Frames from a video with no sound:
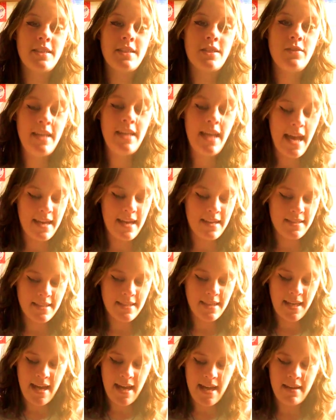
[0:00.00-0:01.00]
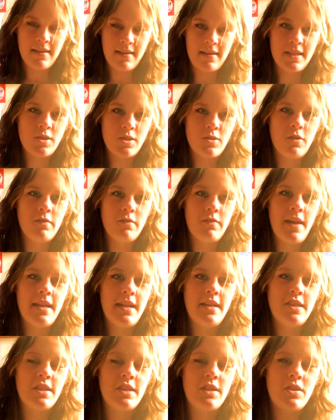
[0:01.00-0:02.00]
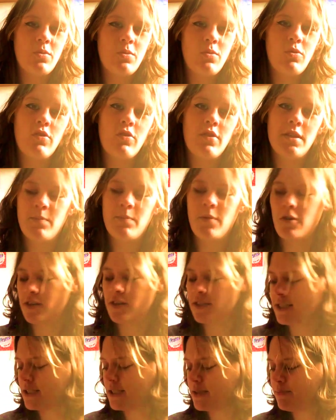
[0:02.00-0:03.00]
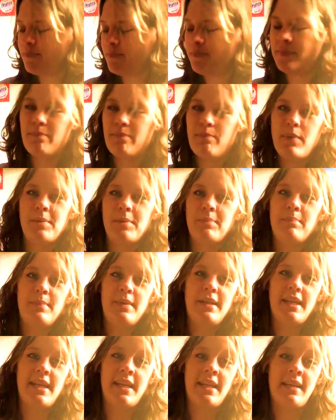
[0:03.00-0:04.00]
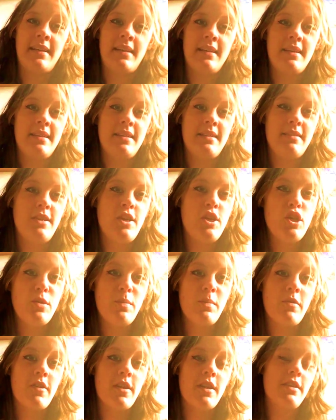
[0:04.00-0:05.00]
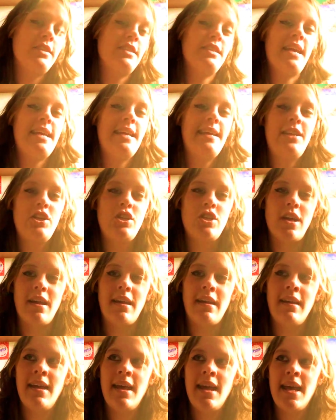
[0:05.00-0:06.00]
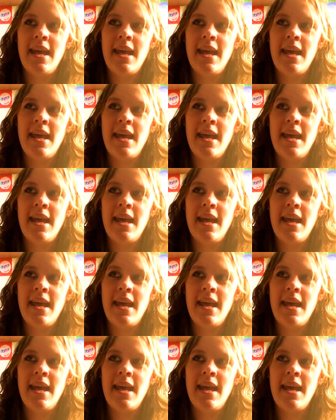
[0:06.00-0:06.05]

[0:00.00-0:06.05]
So yes, again, sort of hinting towards Boris's bumbling, humorous nature,